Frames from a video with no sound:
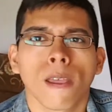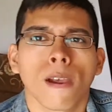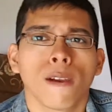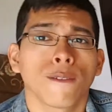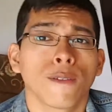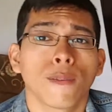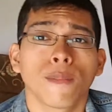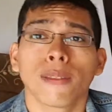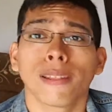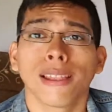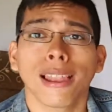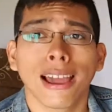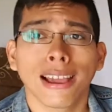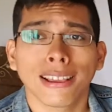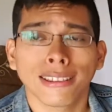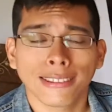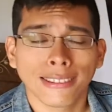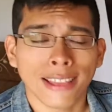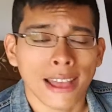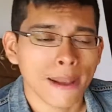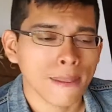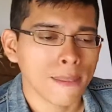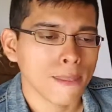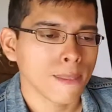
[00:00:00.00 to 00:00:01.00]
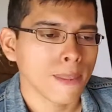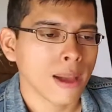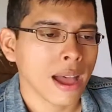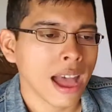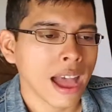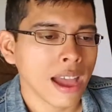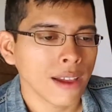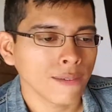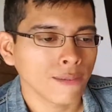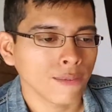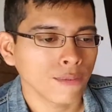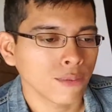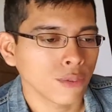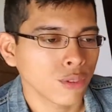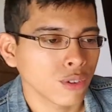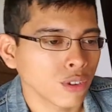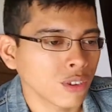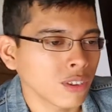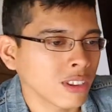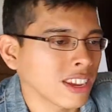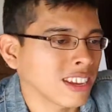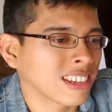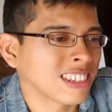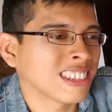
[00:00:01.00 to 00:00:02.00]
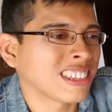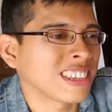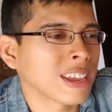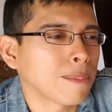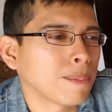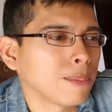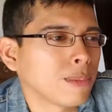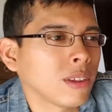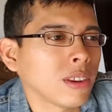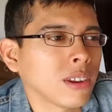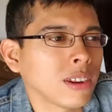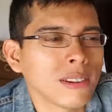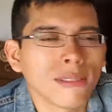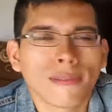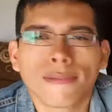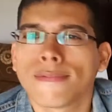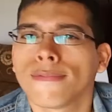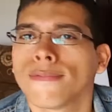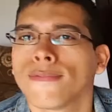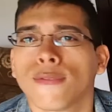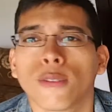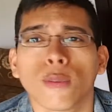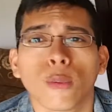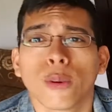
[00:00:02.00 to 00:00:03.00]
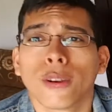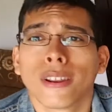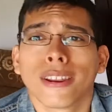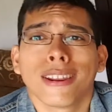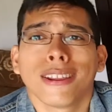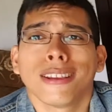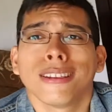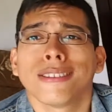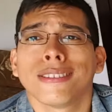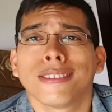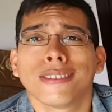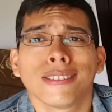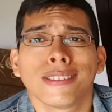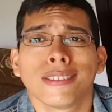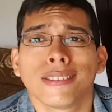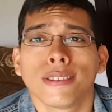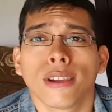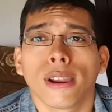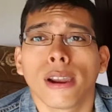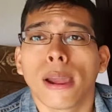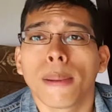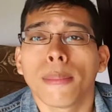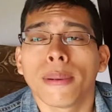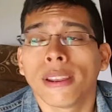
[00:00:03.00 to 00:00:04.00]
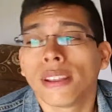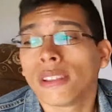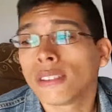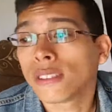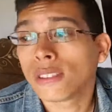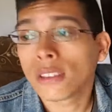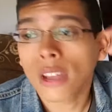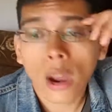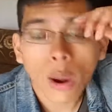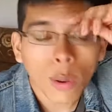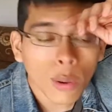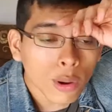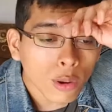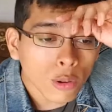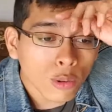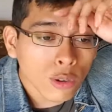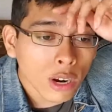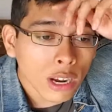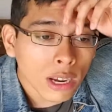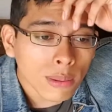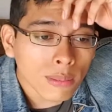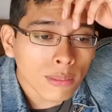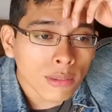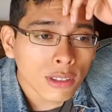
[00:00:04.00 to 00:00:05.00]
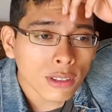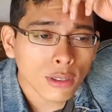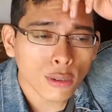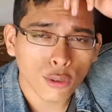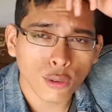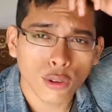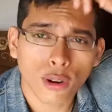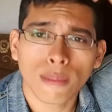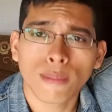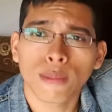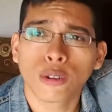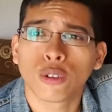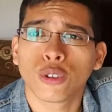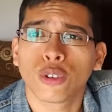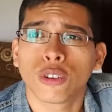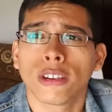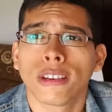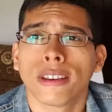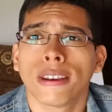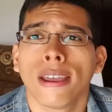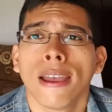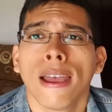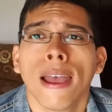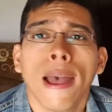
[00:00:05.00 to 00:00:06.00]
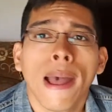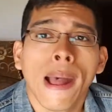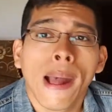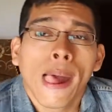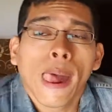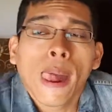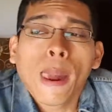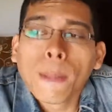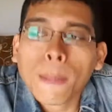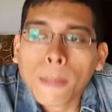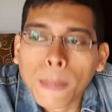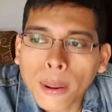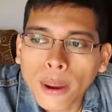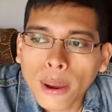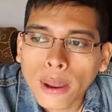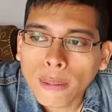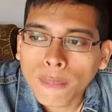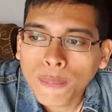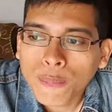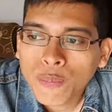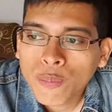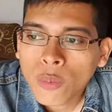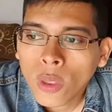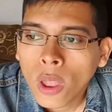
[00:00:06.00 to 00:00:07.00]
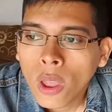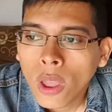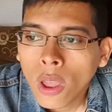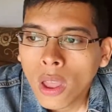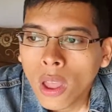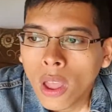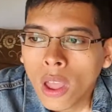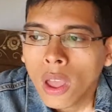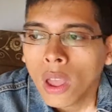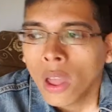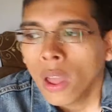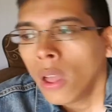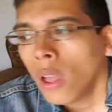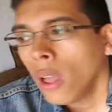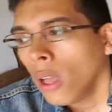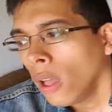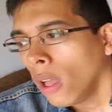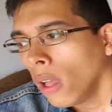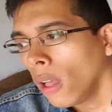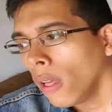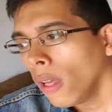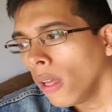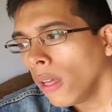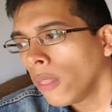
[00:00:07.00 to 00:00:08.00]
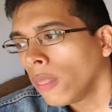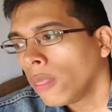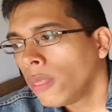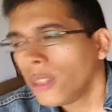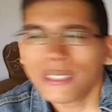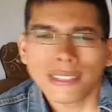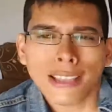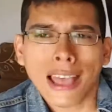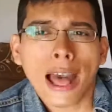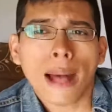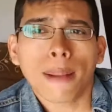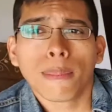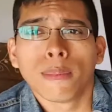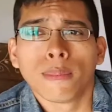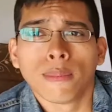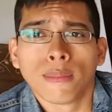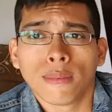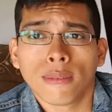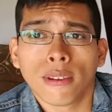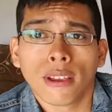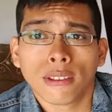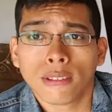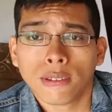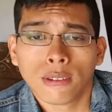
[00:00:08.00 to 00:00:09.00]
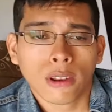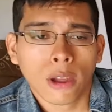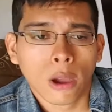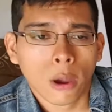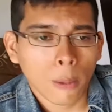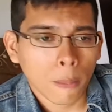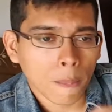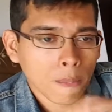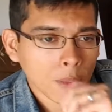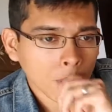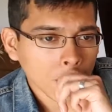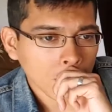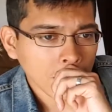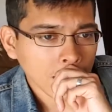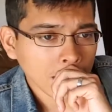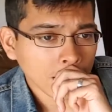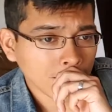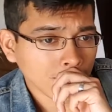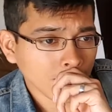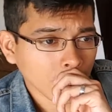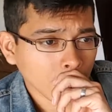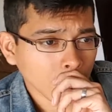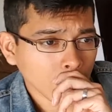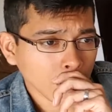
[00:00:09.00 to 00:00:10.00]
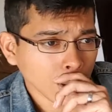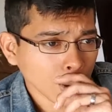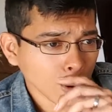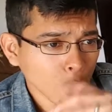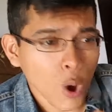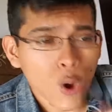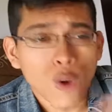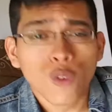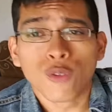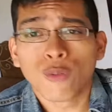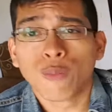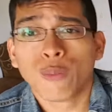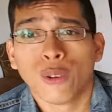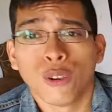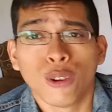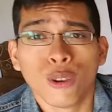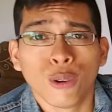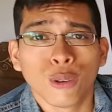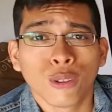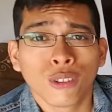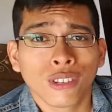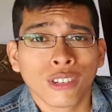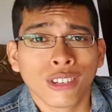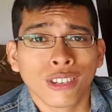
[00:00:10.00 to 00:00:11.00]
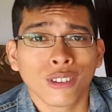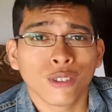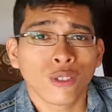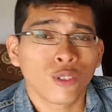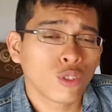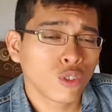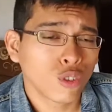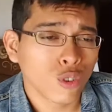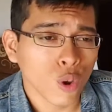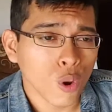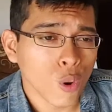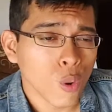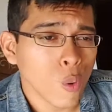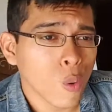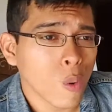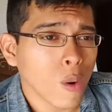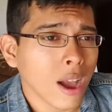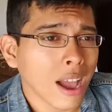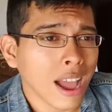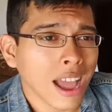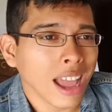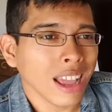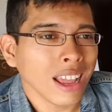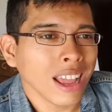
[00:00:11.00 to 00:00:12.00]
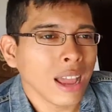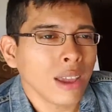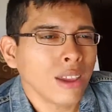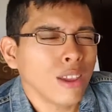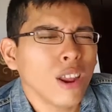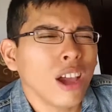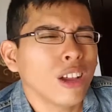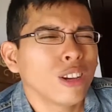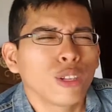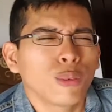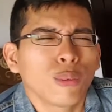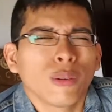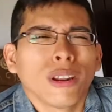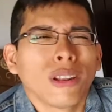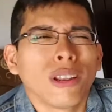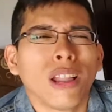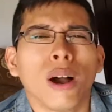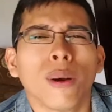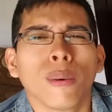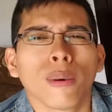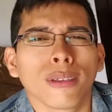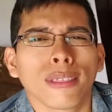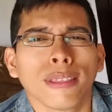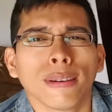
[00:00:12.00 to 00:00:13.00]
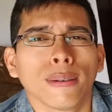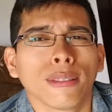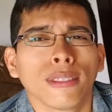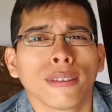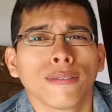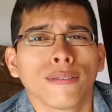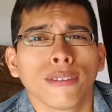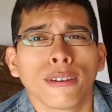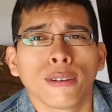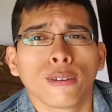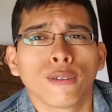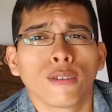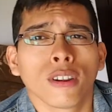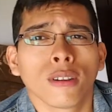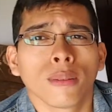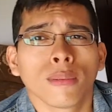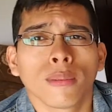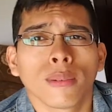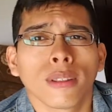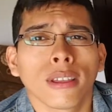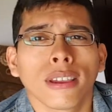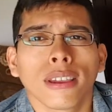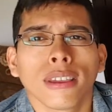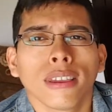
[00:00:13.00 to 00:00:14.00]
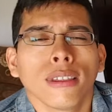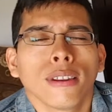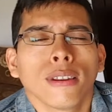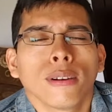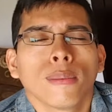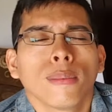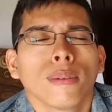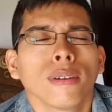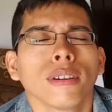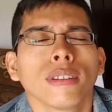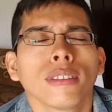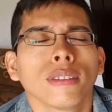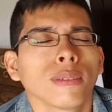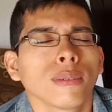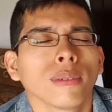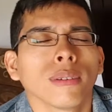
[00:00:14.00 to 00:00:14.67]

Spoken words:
from the last album, I've just accepted it for what it is. There, I mean, it's not real drums, it's a drum machine, but this album, as you know, is very overproduced, so, you know, I just went along with it with the fake drums. I'm like, you know what,